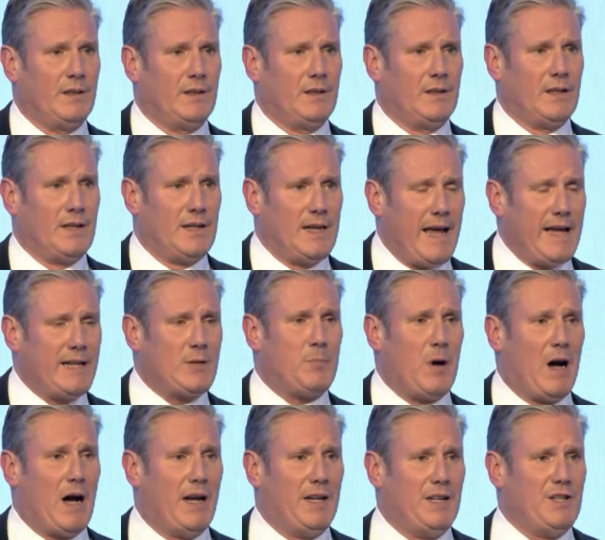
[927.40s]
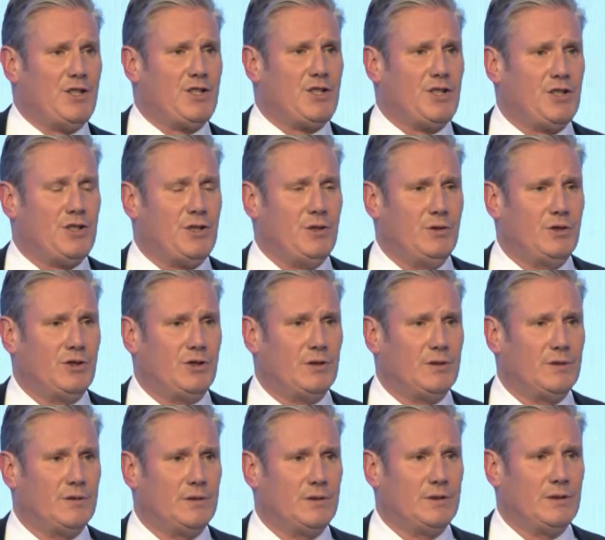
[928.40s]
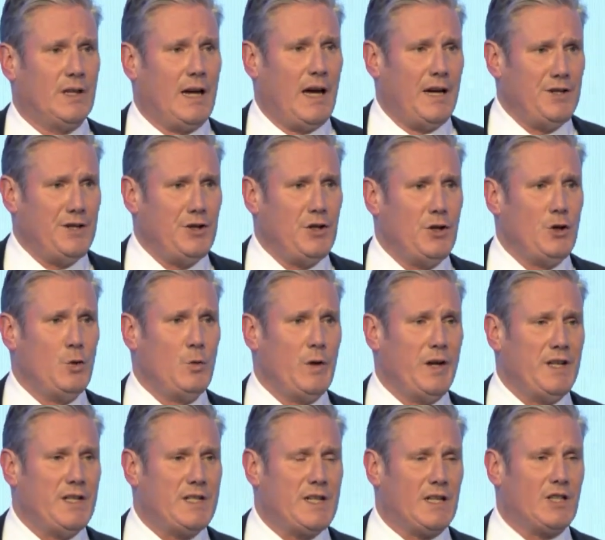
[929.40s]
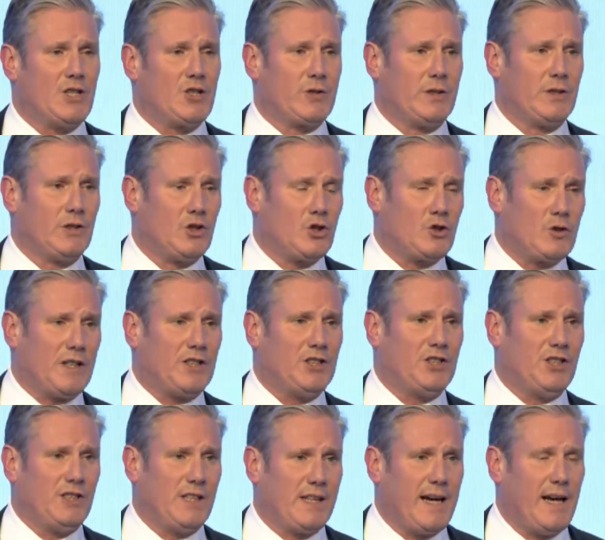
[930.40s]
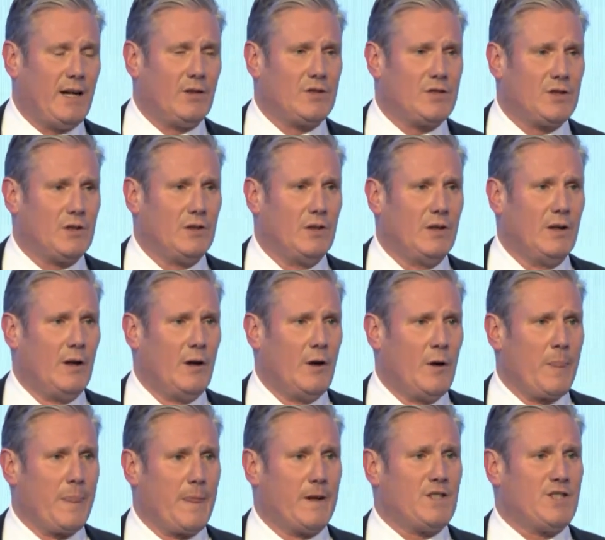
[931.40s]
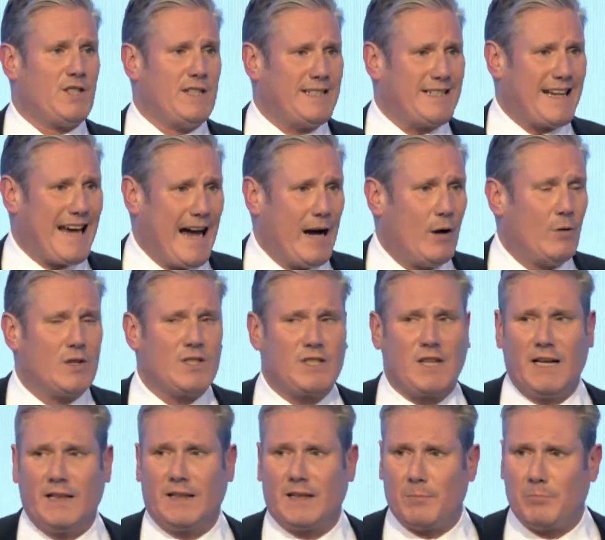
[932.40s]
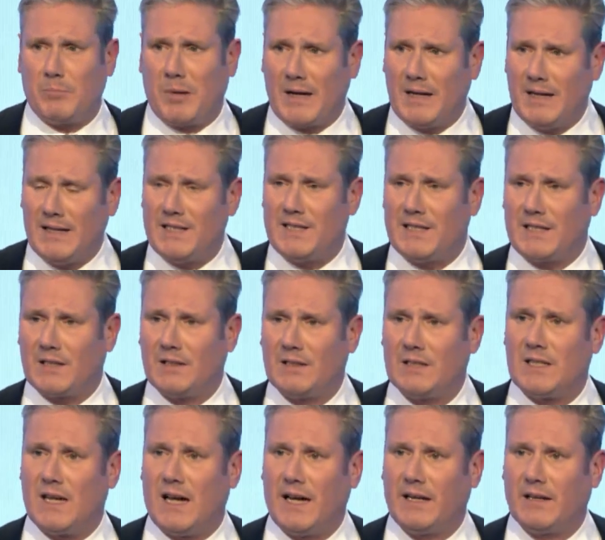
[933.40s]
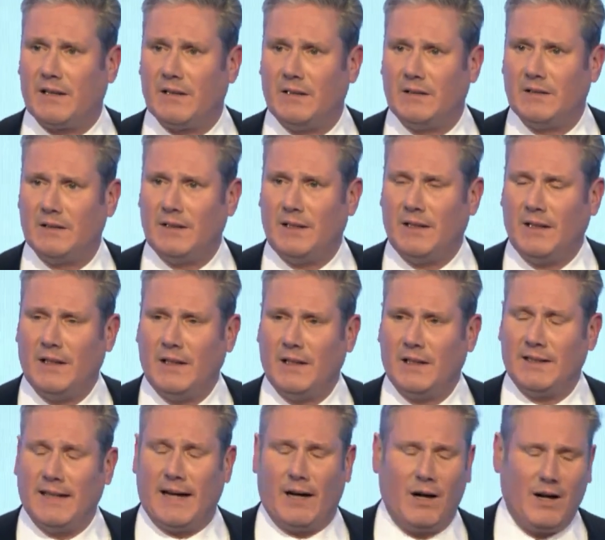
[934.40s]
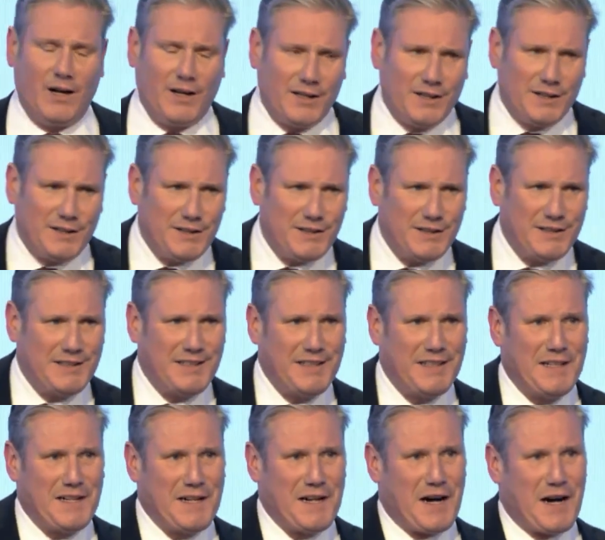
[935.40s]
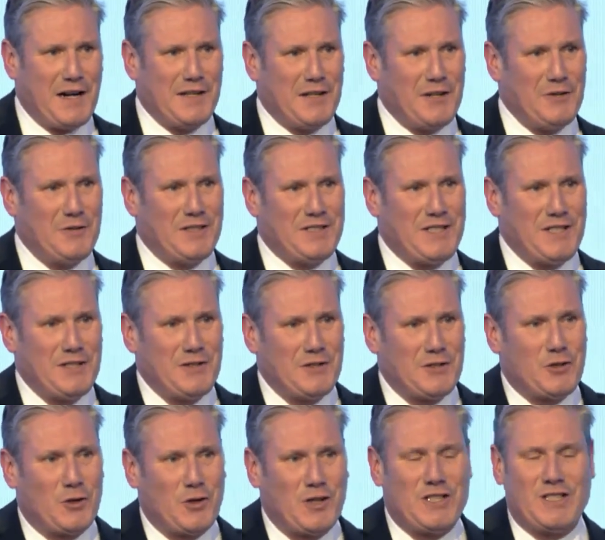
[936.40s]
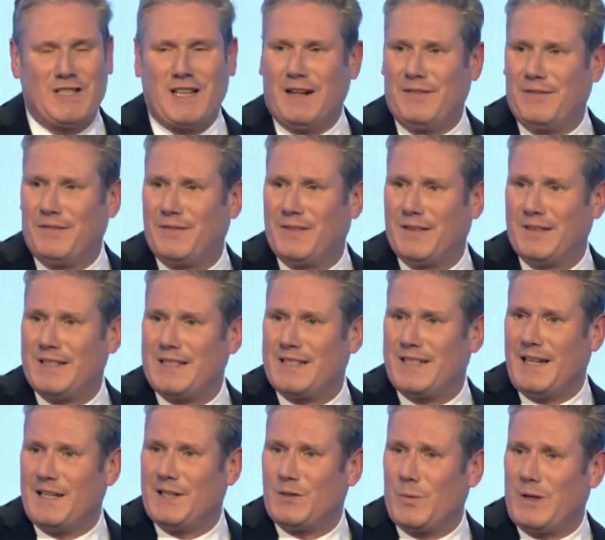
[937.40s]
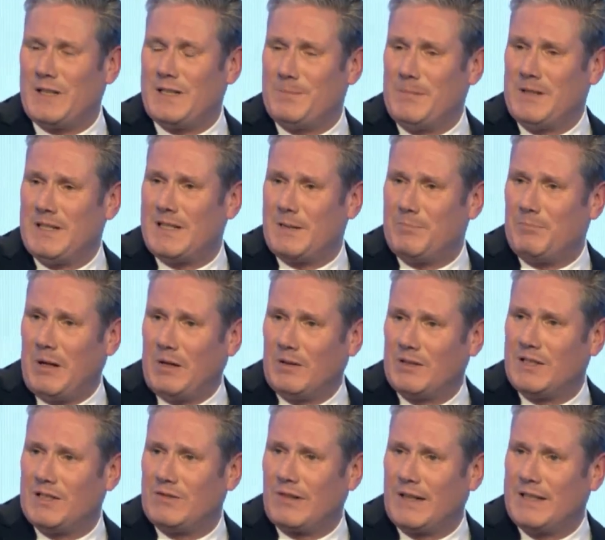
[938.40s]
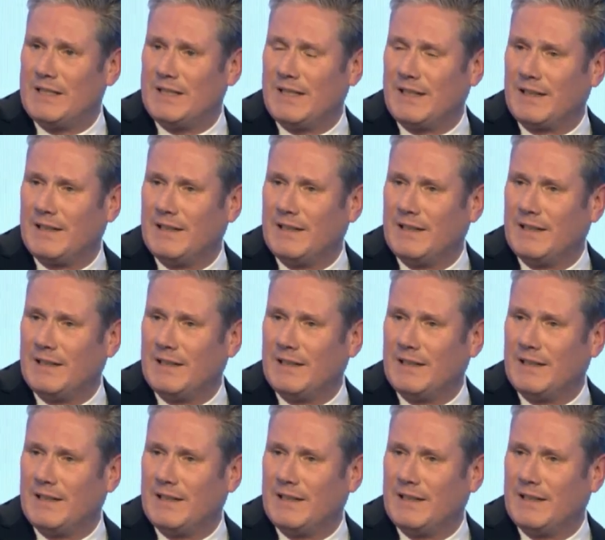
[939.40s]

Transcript: Led by an institution, a new industrial strategy council that sits outside the political cycle. Now, I know this isn't the sort of stuff that sets Westminster pulses racing,